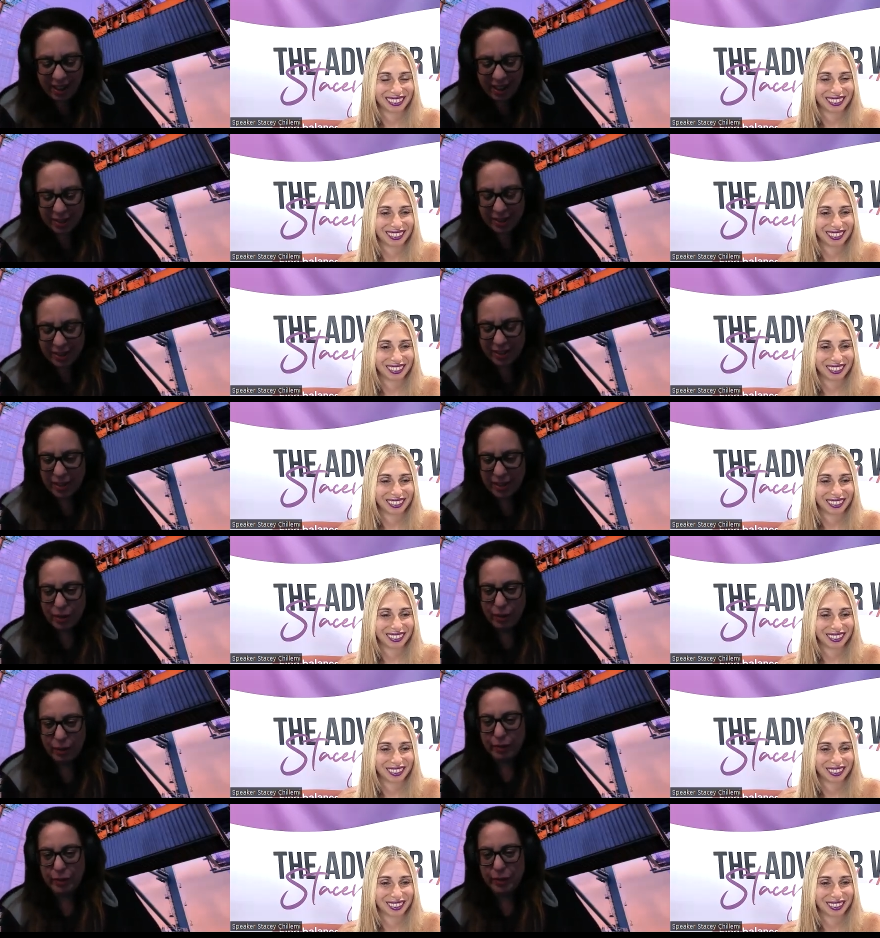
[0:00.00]
Speaker 1: I'm the
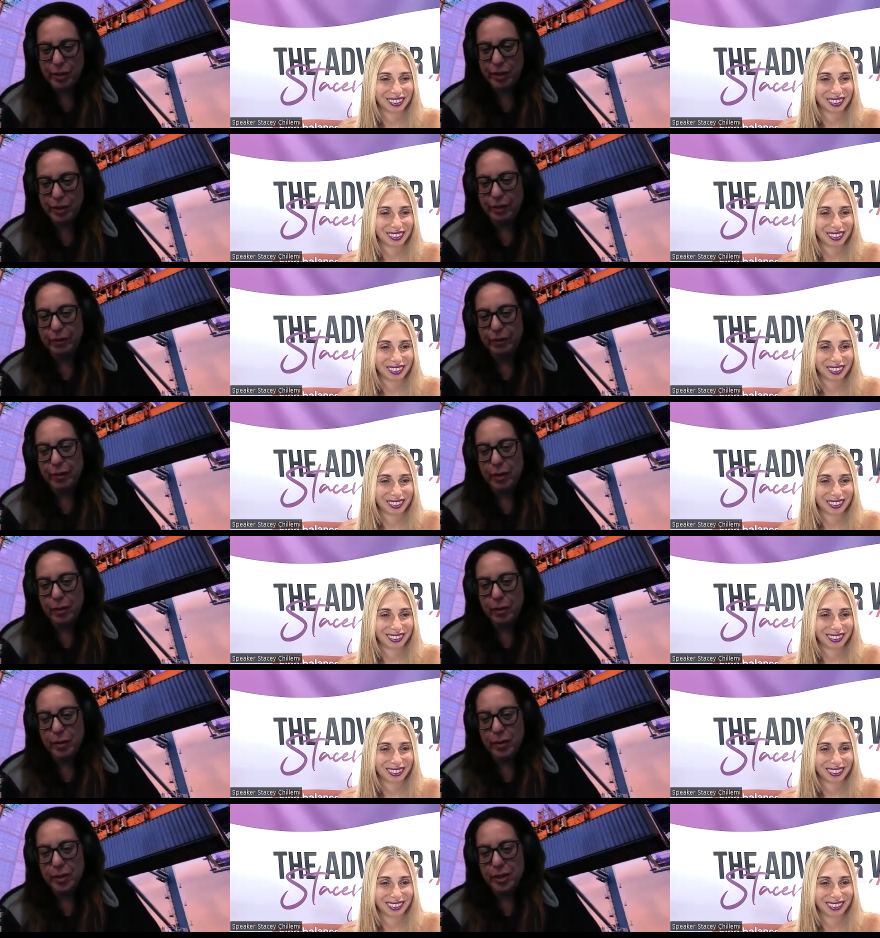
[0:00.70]
C E O for Ship
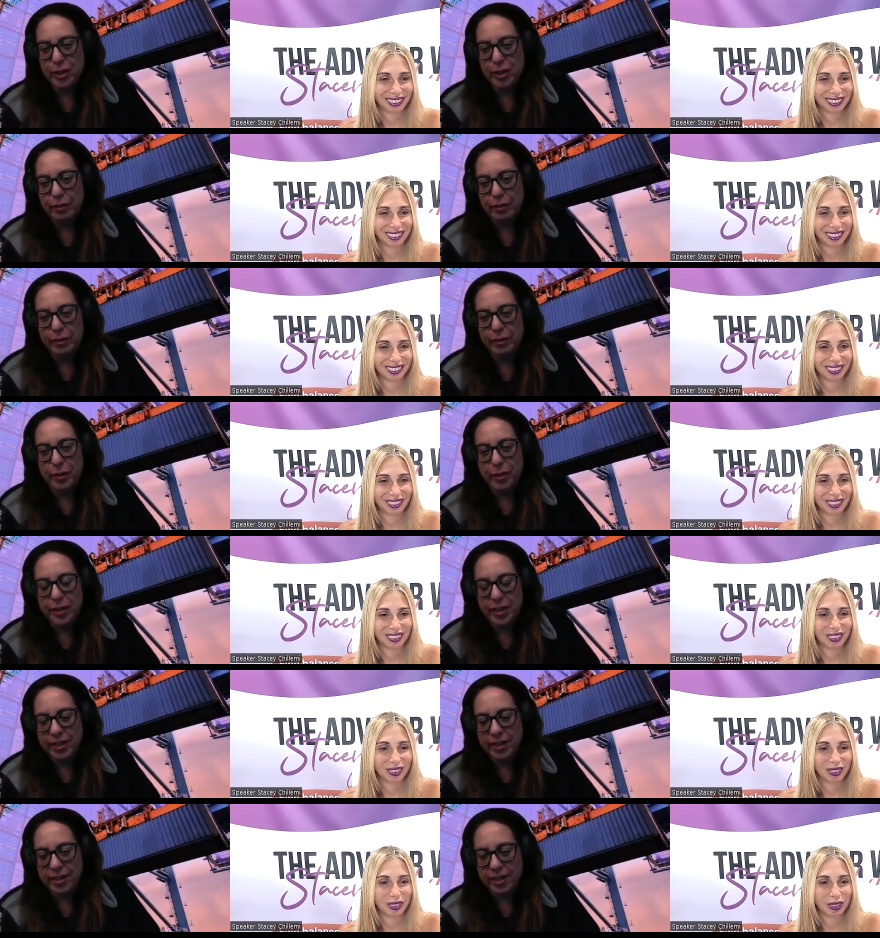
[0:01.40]
four word. Ship four
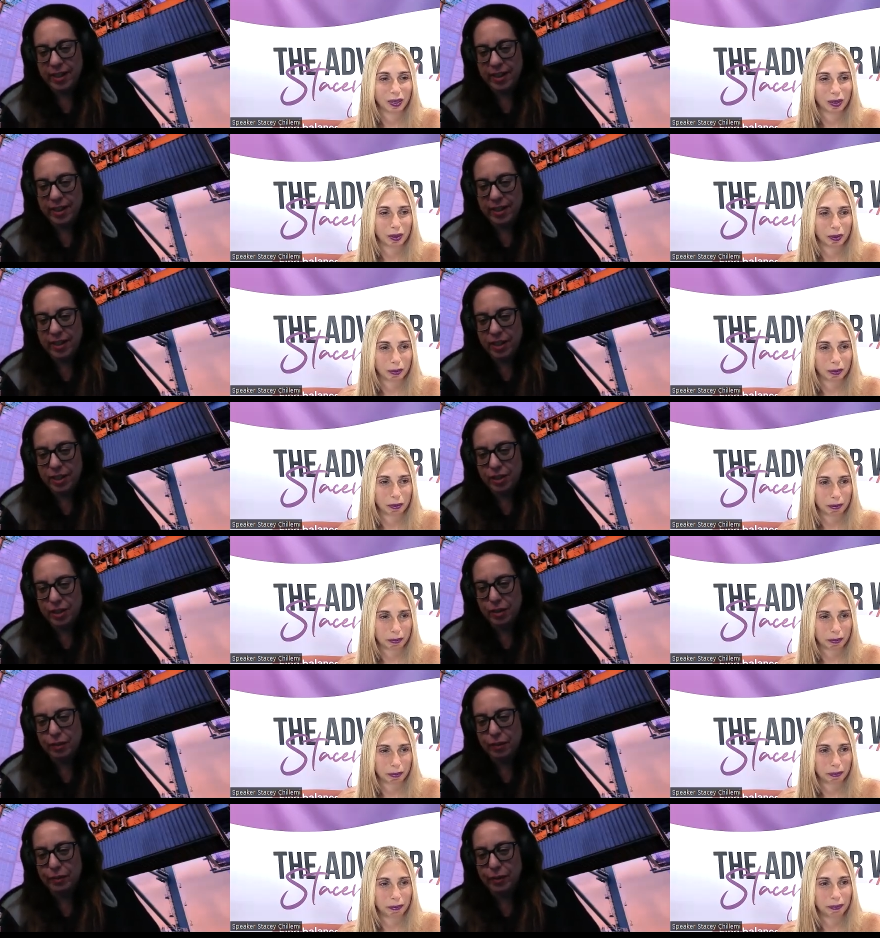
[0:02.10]
word is a
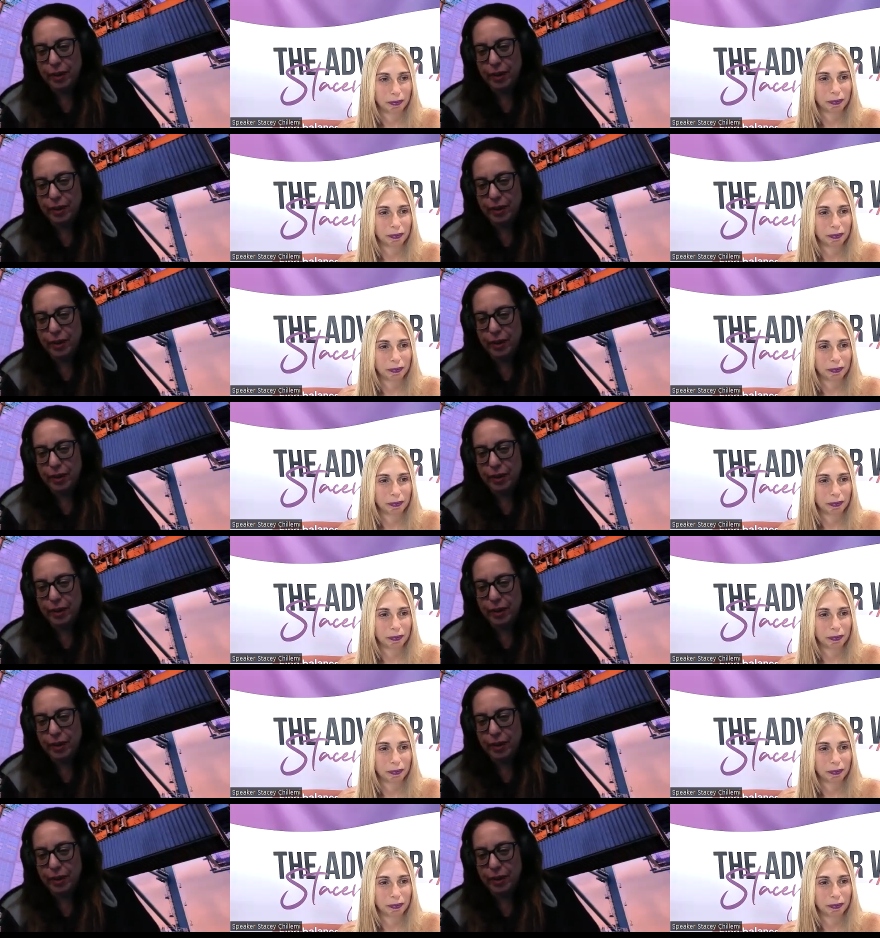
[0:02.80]
digital